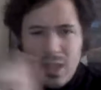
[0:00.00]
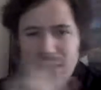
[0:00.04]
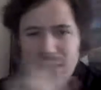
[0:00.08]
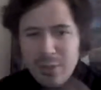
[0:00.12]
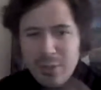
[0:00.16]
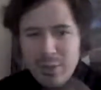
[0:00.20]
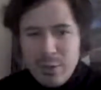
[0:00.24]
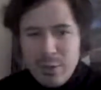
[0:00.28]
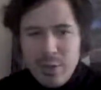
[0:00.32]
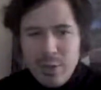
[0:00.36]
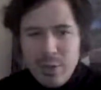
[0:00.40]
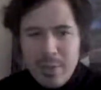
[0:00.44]

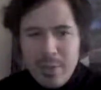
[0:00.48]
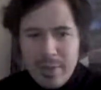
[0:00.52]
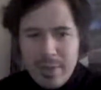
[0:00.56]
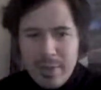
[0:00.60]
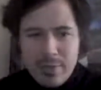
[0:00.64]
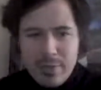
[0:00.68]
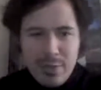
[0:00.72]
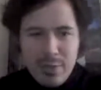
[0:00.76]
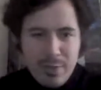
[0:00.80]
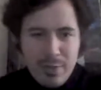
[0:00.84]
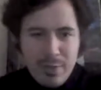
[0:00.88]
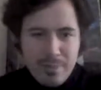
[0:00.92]
2
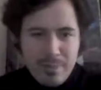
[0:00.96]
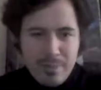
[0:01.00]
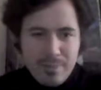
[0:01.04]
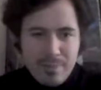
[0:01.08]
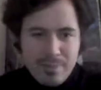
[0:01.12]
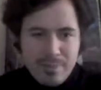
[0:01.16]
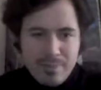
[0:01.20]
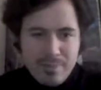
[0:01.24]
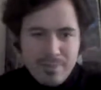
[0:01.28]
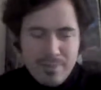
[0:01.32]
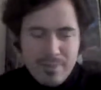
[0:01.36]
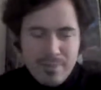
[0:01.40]
W's
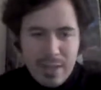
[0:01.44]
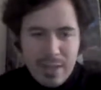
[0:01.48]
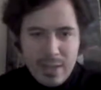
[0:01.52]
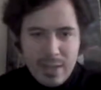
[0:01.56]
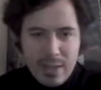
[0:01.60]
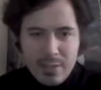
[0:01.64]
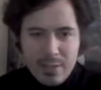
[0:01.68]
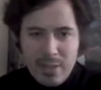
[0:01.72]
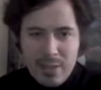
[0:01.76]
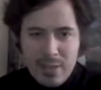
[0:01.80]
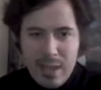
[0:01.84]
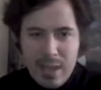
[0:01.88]
on
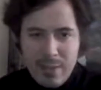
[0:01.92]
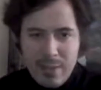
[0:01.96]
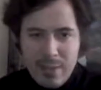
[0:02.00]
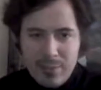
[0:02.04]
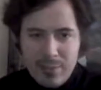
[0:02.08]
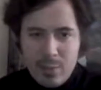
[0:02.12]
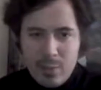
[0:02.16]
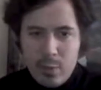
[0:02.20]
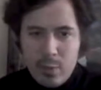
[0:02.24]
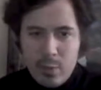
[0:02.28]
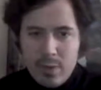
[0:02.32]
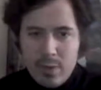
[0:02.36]
Micah's
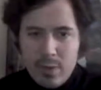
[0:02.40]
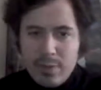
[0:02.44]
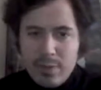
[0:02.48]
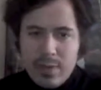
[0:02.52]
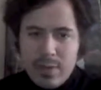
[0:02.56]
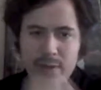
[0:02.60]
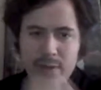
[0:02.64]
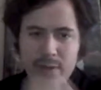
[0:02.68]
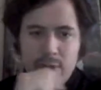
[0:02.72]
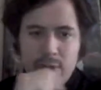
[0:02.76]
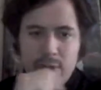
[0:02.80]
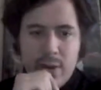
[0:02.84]
name for one of
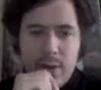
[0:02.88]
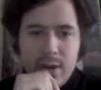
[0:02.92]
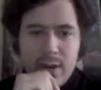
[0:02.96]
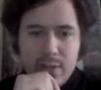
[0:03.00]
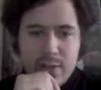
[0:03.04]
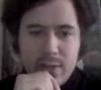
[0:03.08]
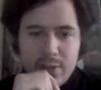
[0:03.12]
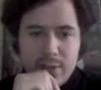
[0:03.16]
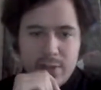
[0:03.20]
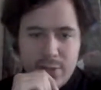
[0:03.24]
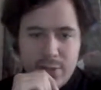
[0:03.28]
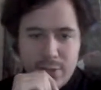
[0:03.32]
his
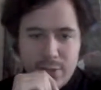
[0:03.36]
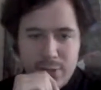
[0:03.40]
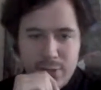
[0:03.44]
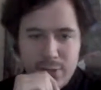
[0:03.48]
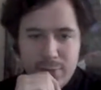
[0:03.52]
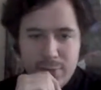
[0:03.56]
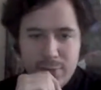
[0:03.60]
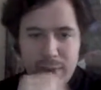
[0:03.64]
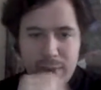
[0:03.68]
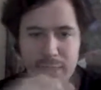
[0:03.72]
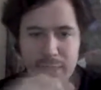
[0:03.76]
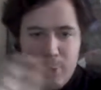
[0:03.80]
credits, so it
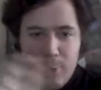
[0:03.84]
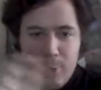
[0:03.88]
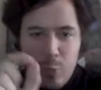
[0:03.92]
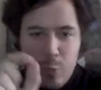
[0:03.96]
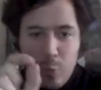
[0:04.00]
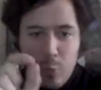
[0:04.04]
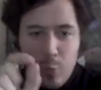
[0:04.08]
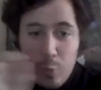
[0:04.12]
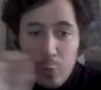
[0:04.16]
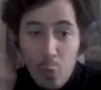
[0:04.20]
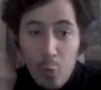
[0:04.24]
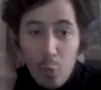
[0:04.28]
says Micah
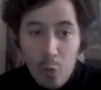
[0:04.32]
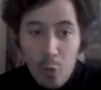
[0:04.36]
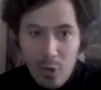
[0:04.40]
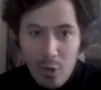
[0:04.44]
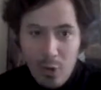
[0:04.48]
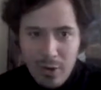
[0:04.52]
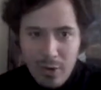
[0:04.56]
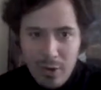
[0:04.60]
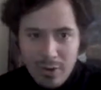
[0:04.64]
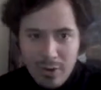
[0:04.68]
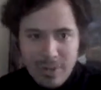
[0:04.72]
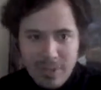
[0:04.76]

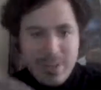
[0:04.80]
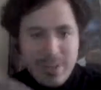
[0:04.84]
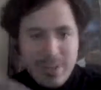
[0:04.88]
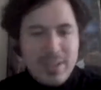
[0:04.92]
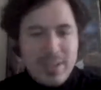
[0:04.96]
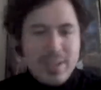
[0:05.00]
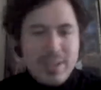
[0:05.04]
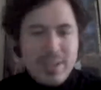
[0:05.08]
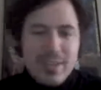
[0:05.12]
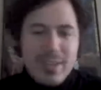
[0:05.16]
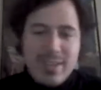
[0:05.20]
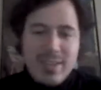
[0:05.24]
Woodward.
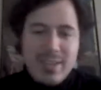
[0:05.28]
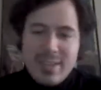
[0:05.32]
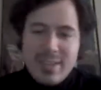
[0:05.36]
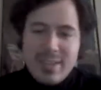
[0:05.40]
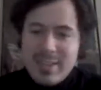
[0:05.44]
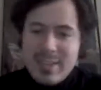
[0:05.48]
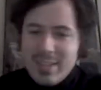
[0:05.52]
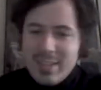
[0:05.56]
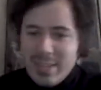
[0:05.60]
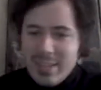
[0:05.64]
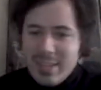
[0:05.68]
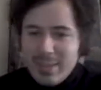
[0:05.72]

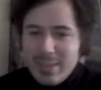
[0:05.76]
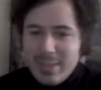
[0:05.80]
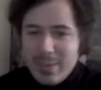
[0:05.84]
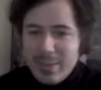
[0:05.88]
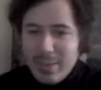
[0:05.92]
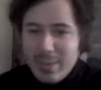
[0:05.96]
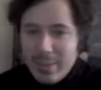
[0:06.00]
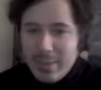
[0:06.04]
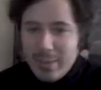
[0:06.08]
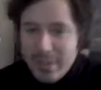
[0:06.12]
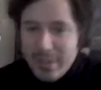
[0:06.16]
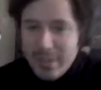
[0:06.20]
It's
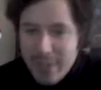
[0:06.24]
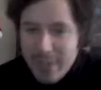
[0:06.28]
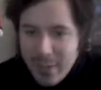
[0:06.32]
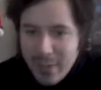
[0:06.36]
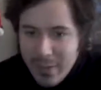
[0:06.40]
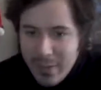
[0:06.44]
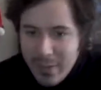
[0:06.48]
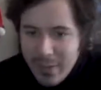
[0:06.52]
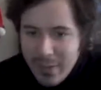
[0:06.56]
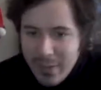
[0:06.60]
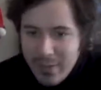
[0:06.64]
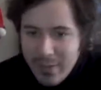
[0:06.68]
really weird.
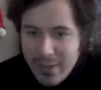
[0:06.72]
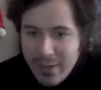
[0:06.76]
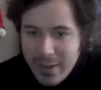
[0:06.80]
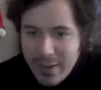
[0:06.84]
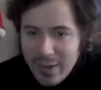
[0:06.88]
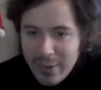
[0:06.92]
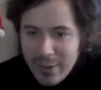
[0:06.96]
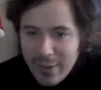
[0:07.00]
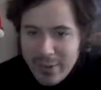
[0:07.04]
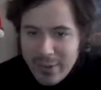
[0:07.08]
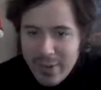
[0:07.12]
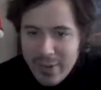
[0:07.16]
Love the
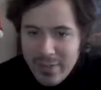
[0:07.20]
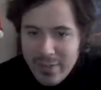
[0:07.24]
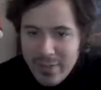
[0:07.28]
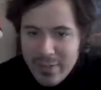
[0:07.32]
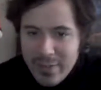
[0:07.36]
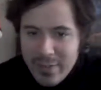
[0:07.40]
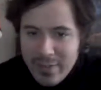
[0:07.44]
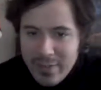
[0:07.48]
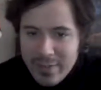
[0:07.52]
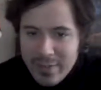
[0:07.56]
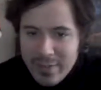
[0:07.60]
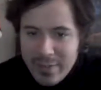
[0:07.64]
hero shot of
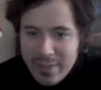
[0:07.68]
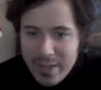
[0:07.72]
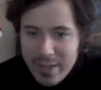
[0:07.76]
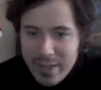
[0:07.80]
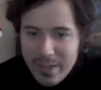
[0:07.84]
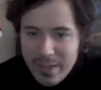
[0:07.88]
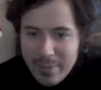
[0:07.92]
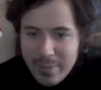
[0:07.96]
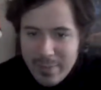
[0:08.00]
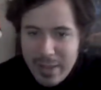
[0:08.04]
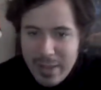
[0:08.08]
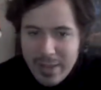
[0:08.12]
Niven
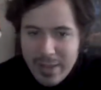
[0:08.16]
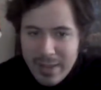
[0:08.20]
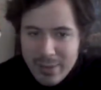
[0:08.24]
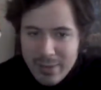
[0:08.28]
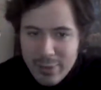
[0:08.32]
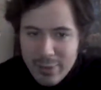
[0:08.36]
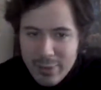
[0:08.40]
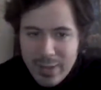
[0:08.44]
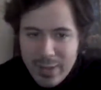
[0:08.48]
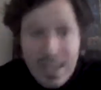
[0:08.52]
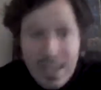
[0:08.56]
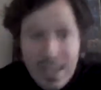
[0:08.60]
standing behind
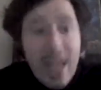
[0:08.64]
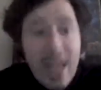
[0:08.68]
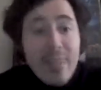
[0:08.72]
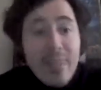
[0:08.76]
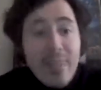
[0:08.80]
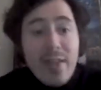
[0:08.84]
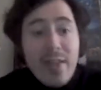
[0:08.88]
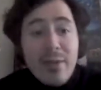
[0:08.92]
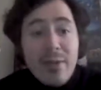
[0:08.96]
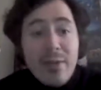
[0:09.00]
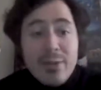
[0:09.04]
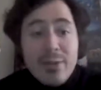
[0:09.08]
the tree.
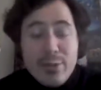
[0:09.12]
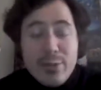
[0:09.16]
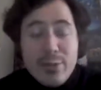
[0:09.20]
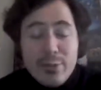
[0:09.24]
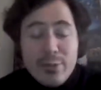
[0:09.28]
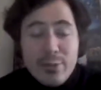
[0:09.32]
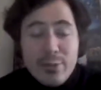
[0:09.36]
Yeah, that was